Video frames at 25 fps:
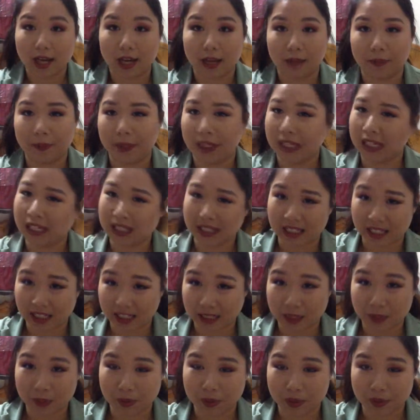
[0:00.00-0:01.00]
I didn't
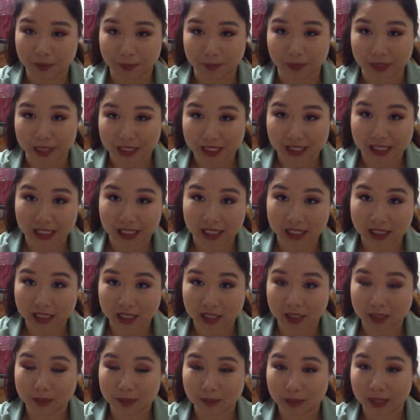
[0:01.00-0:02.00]
think they were the best things
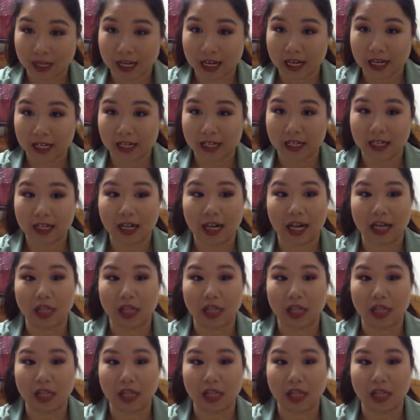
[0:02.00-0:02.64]
on the planet.